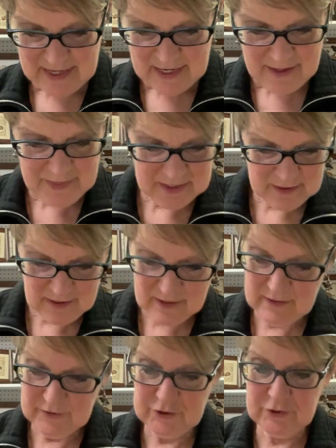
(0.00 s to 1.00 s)
And then
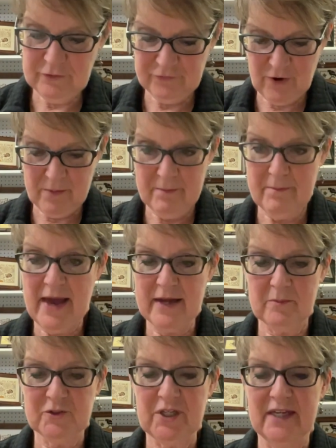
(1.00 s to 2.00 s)
2 from
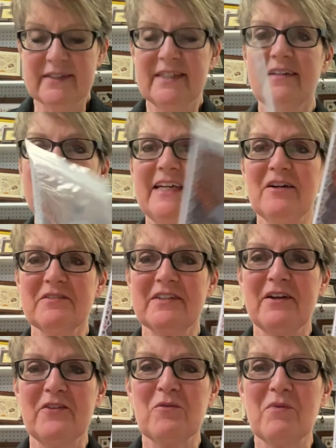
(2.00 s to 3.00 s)
Madame Chantilly. Here's
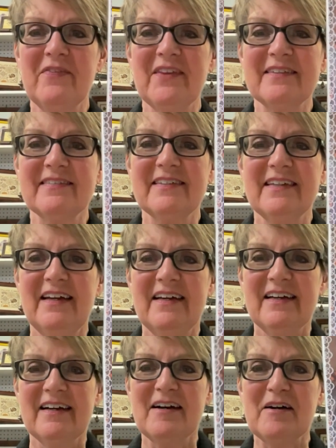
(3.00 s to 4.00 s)
another one that's
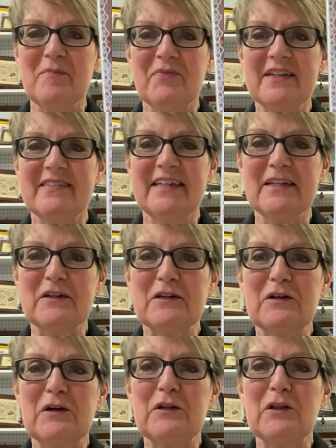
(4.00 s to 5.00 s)
in a
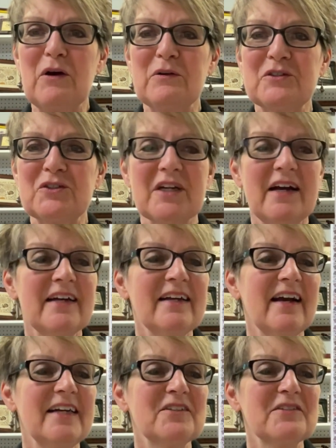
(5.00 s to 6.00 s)
cloche.
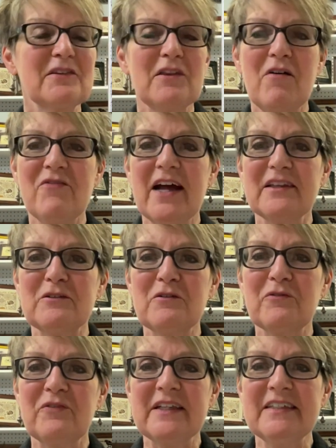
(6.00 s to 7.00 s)
I just love that little
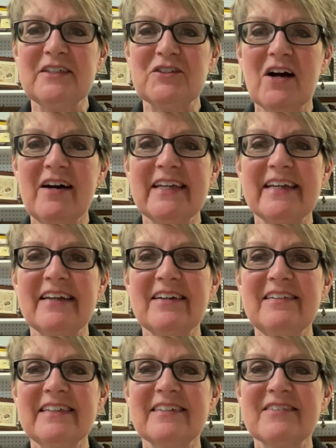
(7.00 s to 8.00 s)
village on a
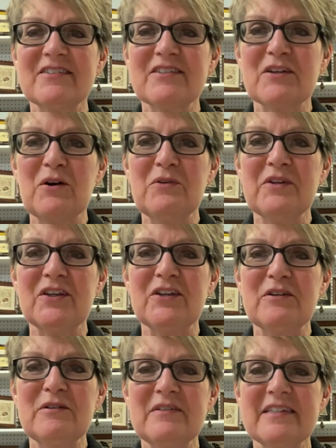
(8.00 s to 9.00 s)
hill. It's so
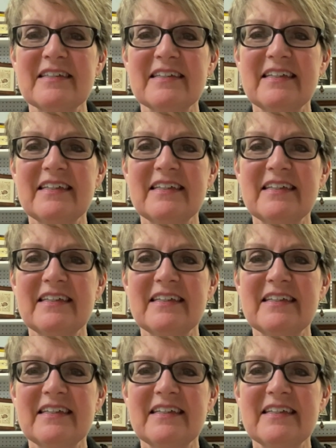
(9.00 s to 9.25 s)
cute.